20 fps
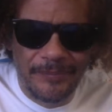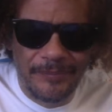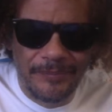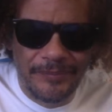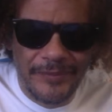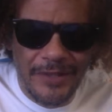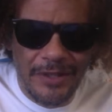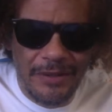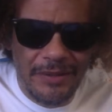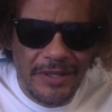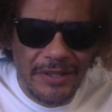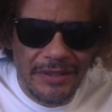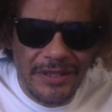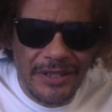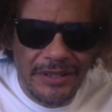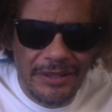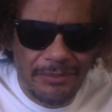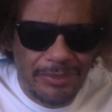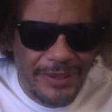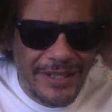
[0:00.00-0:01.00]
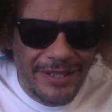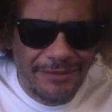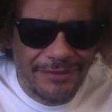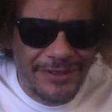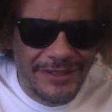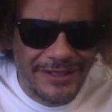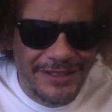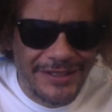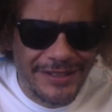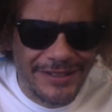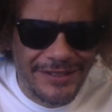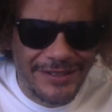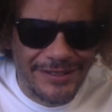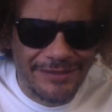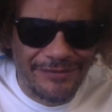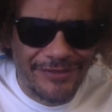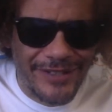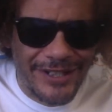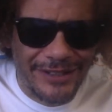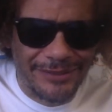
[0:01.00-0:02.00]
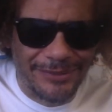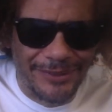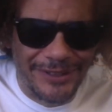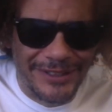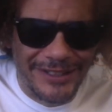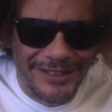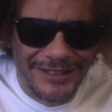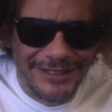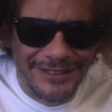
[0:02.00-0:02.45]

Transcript: Oh, and the plan really is, in fact, working.